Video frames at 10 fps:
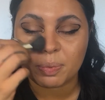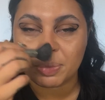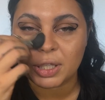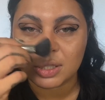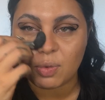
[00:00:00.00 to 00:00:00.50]

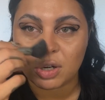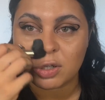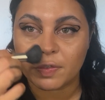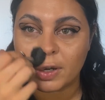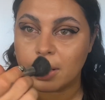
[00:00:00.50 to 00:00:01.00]
please watch
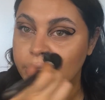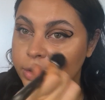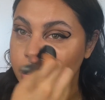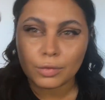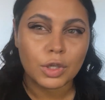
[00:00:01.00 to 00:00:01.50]
her
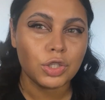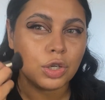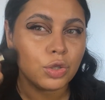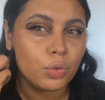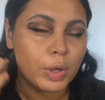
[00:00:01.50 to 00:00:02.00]
videos. She
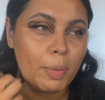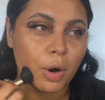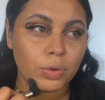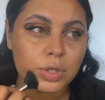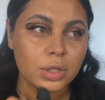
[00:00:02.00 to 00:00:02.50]
also
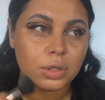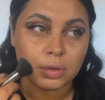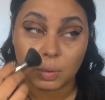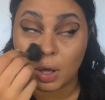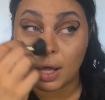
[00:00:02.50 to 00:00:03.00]
reposts.
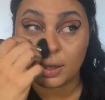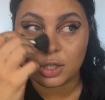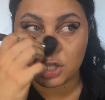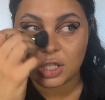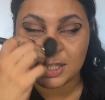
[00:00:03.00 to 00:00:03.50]
Well, at
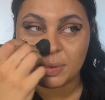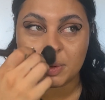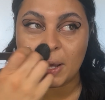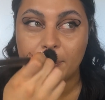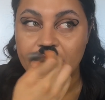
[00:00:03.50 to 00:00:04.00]
least she sends them
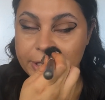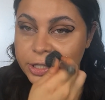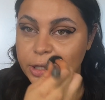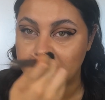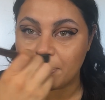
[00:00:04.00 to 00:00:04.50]
to me. I'm pretty sure
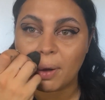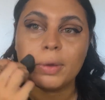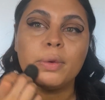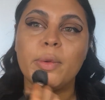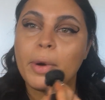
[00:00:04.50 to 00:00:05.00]
she would
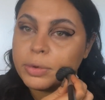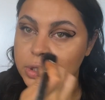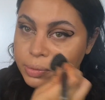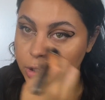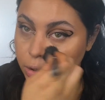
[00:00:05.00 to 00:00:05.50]
probably repost
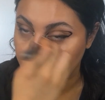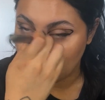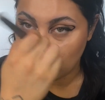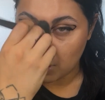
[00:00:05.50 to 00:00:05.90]
them too.